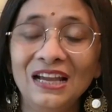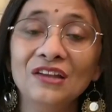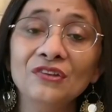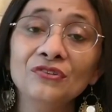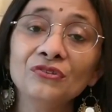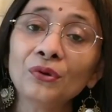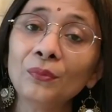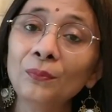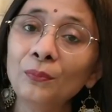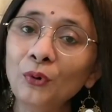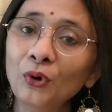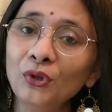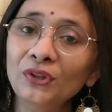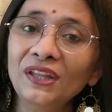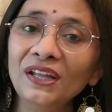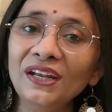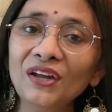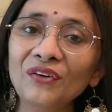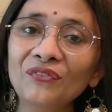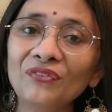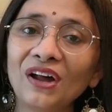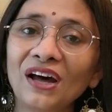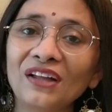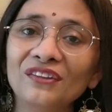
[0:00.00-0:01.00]
So both the
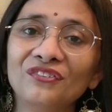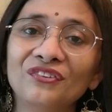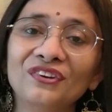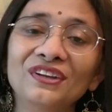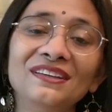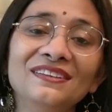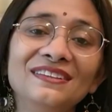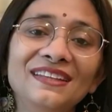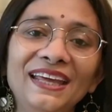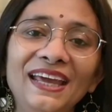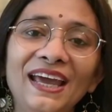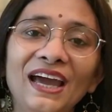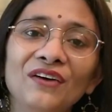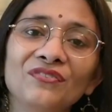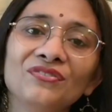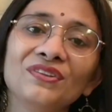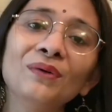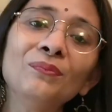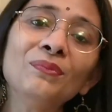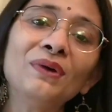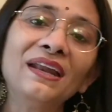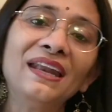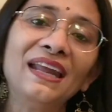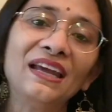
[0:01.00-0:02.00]
Navratris, they have
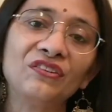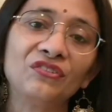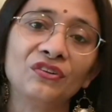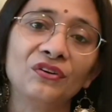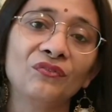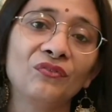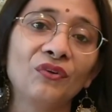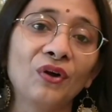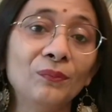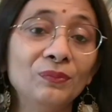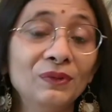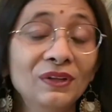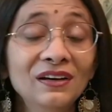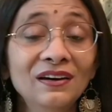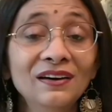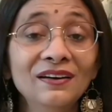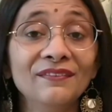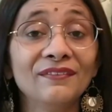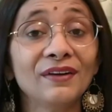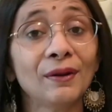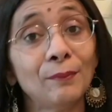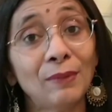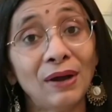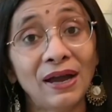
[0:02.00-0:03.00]
some connection from the
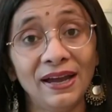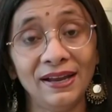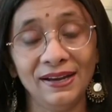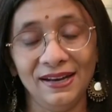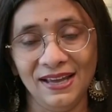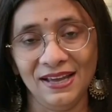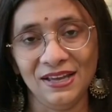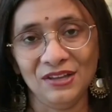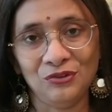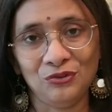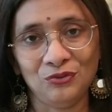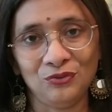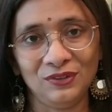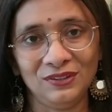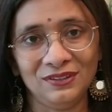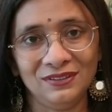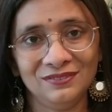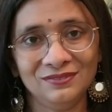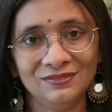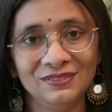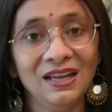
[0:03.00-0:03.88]
Ramayana as well.